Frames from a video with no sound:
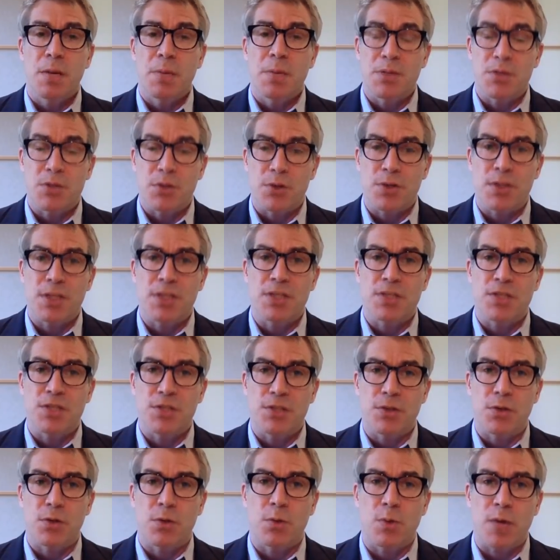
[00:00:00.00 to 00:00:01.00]
But turning to
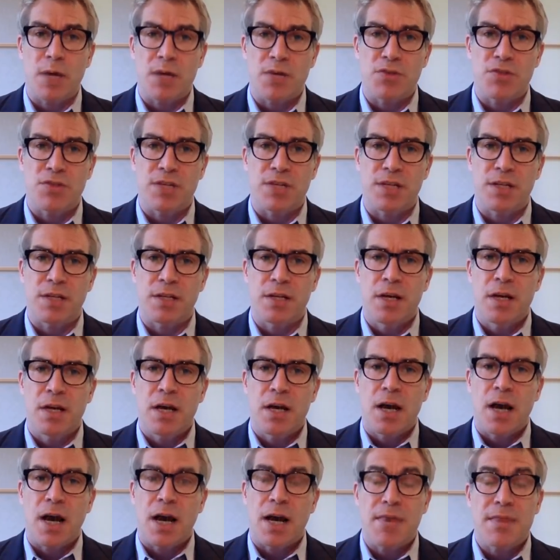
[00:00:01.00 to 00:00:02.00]
your question,
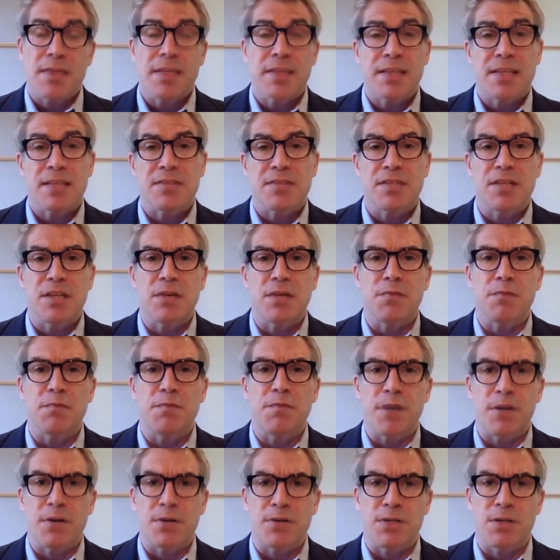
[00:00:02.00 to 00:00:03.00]
I think that's an
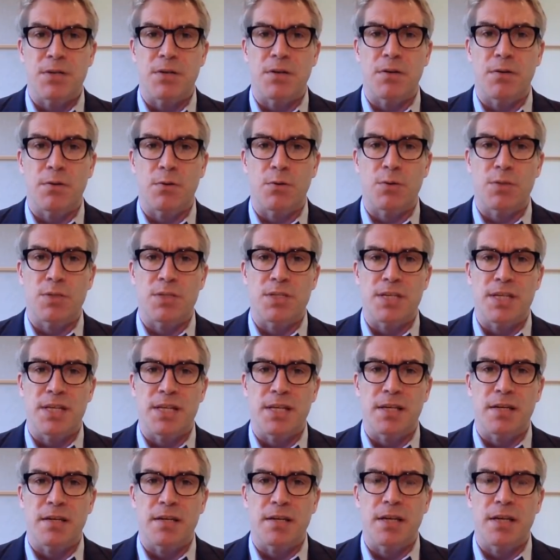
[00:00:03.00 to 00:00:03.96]
unfair to critique.